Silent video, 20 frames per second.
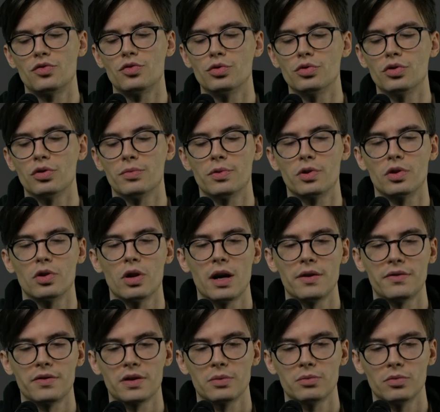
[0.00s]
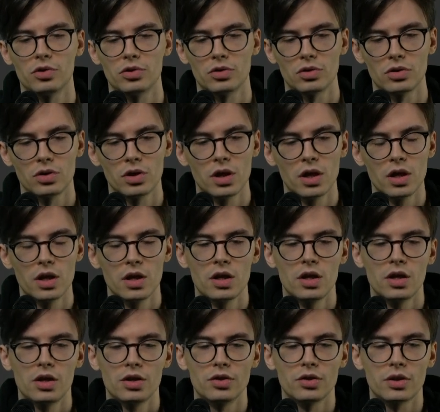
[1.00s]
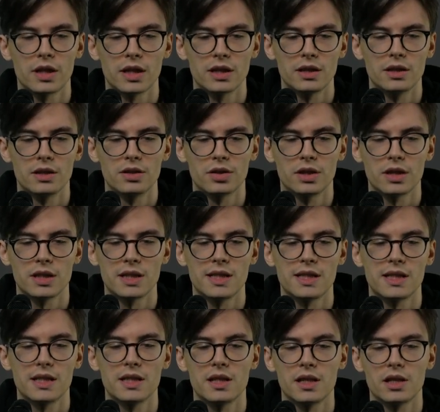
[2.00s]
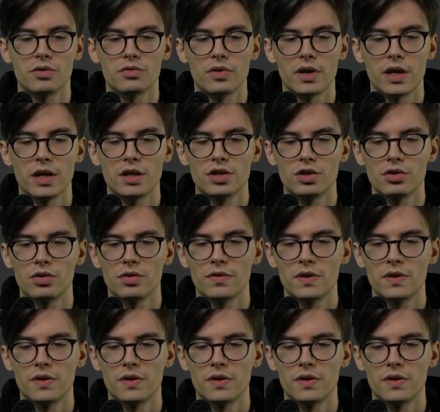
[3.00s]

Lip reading: topographic model you can see the erasure of the